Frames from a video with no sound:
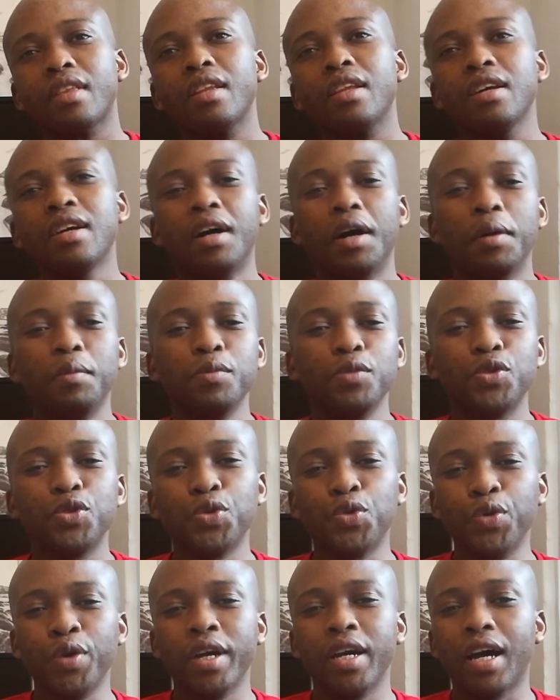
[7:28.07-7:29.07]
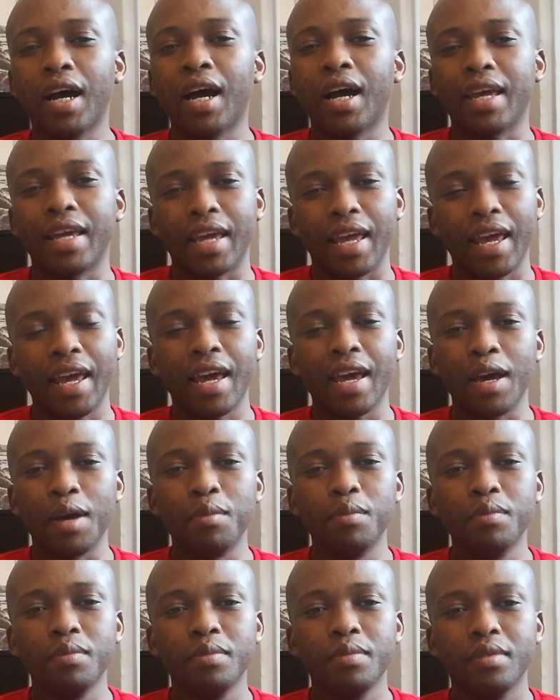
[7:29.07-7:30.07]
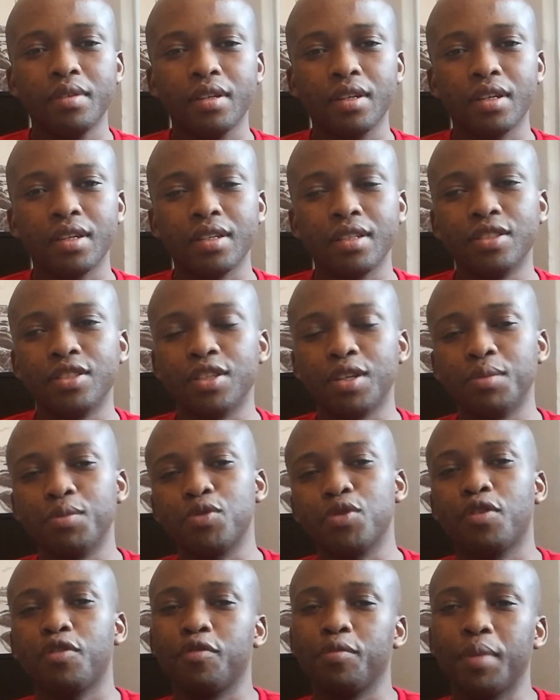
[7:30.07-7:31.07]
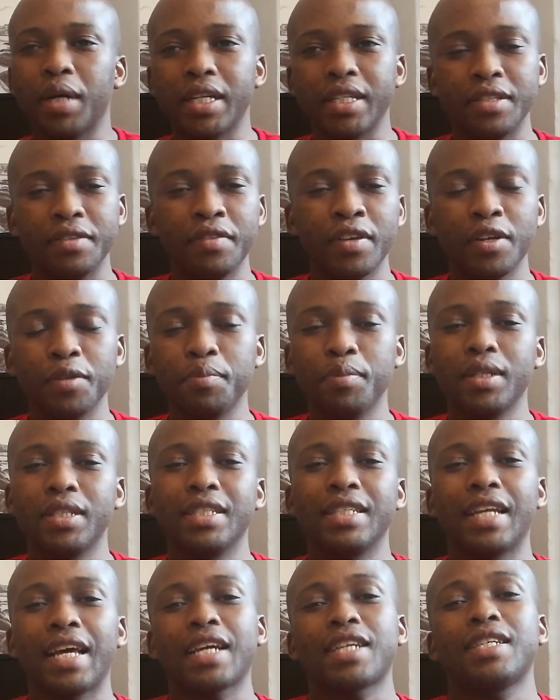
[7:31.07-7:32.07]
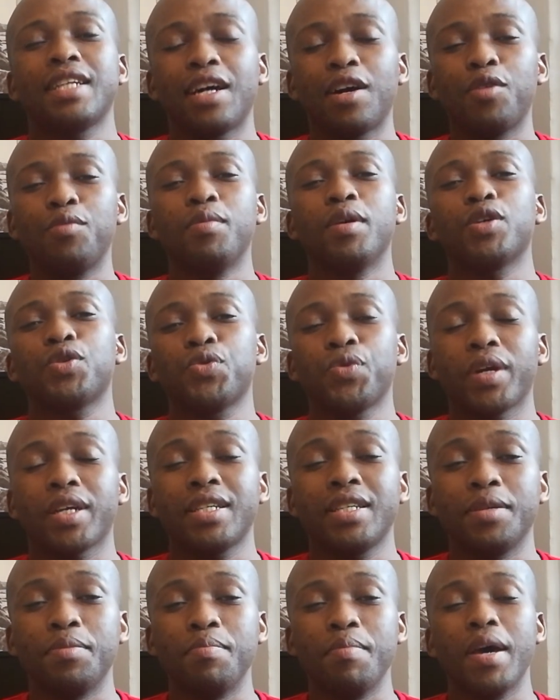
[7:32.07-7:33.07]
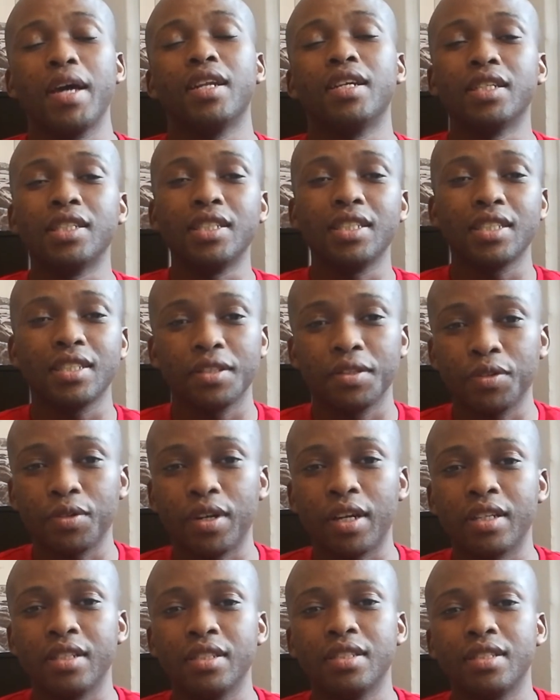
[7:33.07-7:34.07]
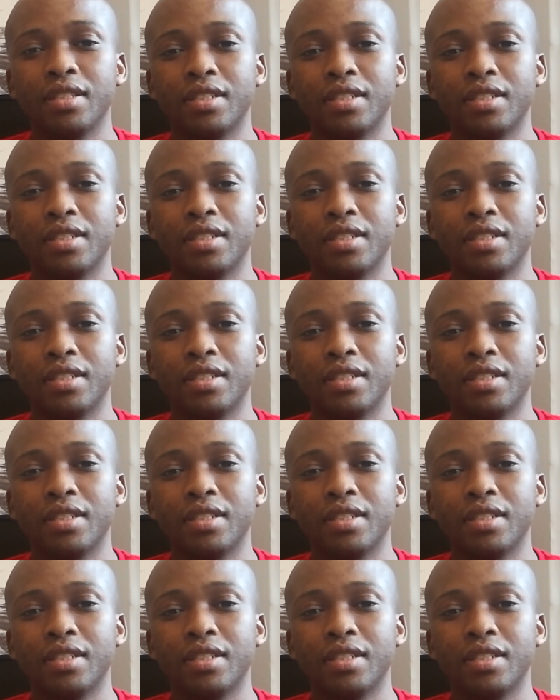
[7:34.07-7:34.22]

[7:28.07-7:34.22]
to where I am in terms of my development and actually how much we actually manage, right? It's